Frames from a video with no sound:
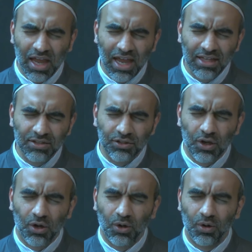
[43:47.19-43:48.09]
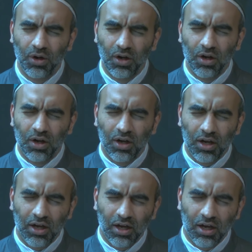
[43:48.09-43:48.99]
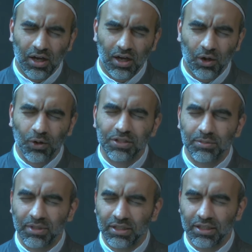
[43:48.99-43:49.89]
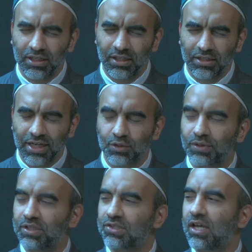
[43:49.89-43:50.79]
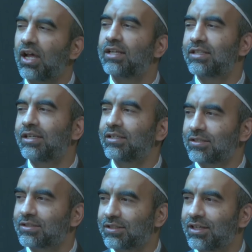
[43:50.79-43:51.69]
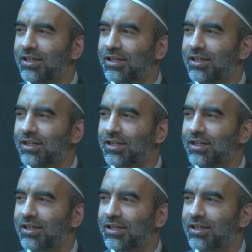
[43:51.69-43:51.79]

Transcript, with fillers: And so uh, ultimately, that's what the salat is.